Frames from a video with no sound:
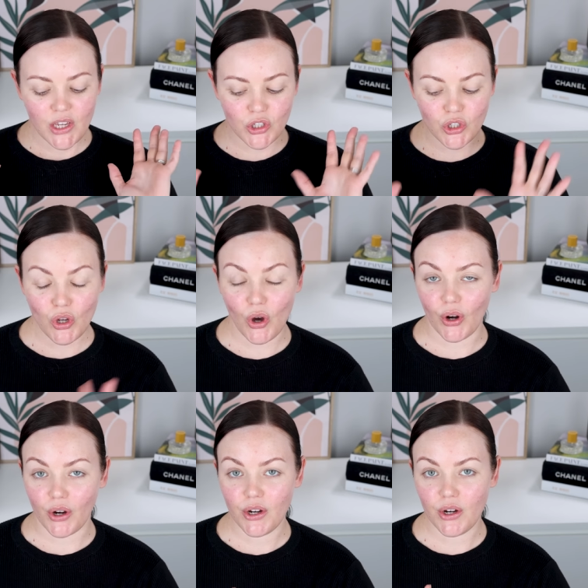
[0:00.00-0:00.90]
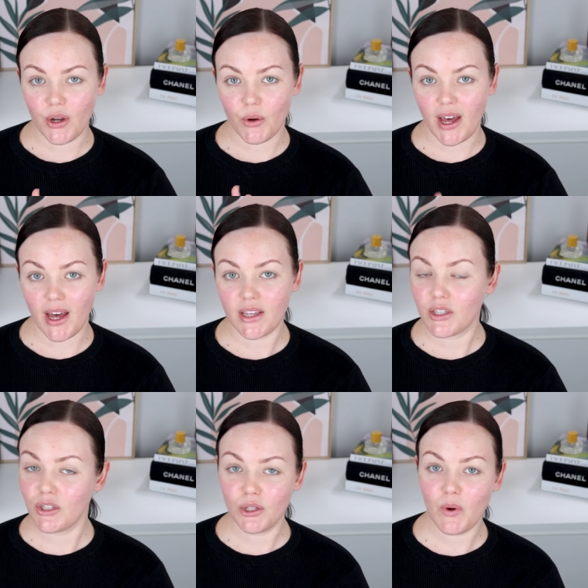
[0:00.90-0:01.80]
So uh,
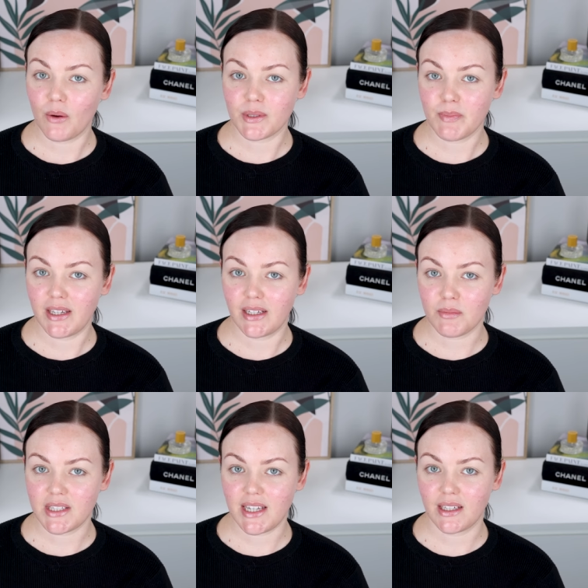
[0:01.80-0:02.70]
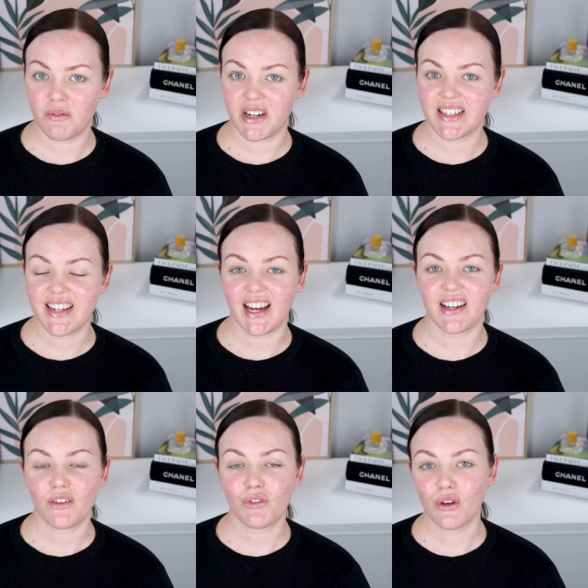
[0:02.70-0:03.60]
you knew I was picking up the second one.
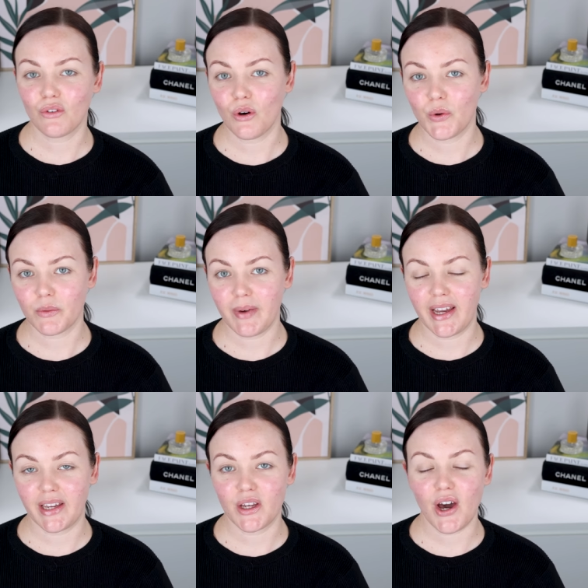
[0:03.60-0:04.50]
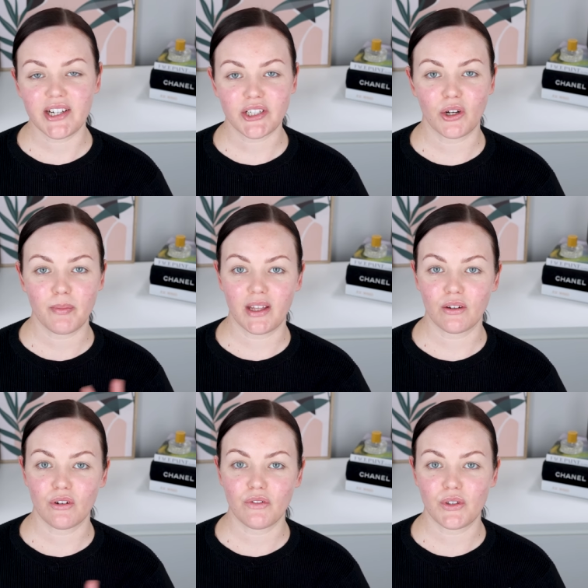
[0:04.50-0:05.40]
Now, if you have caught one of my eyeshadow
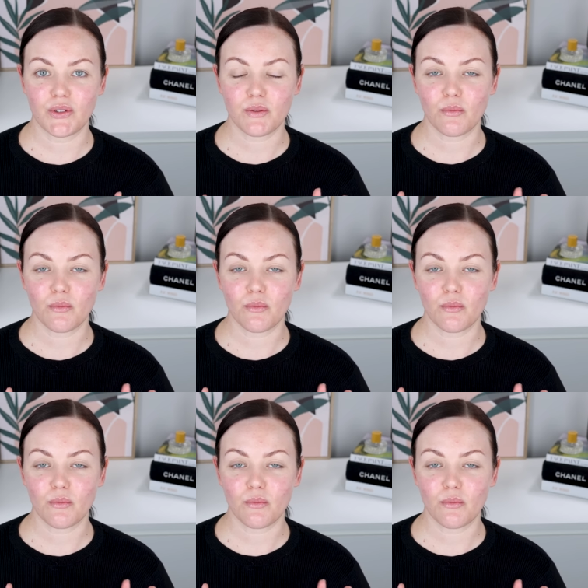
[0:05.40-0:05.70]
palette reviews